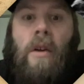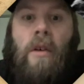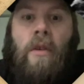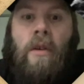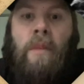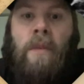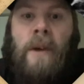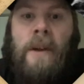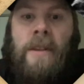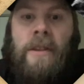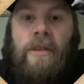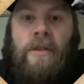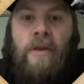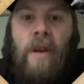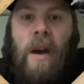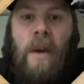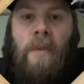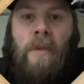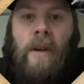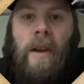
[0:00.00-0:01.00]
replacing
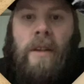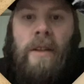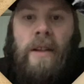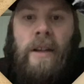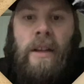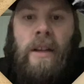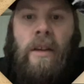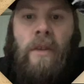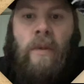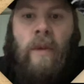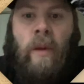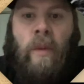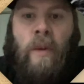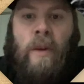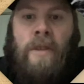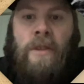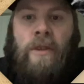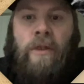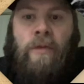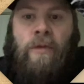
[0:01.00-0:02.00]
tribal identity with
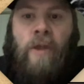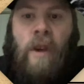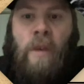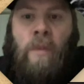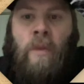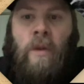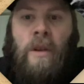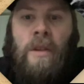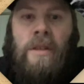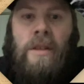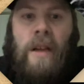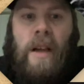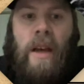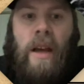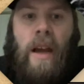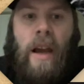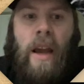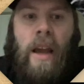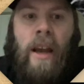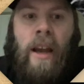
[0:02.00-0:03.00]
Western frameworks
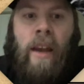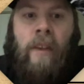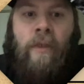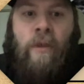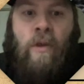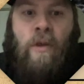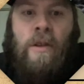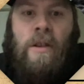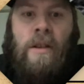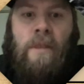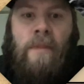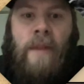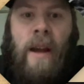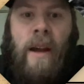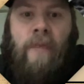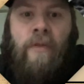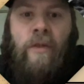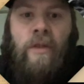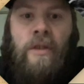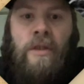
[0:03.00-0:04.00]
and a forced
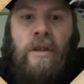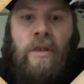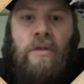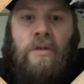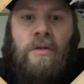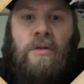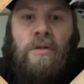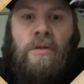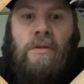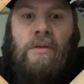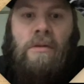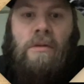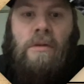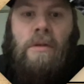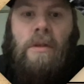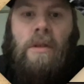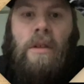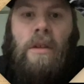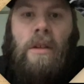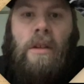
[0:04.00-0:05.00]
demand for social
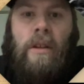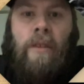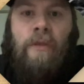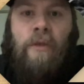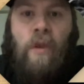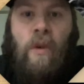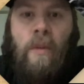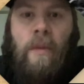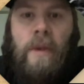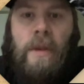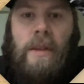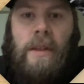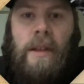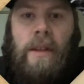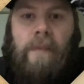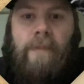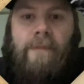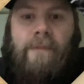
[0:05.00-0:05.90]
conformity.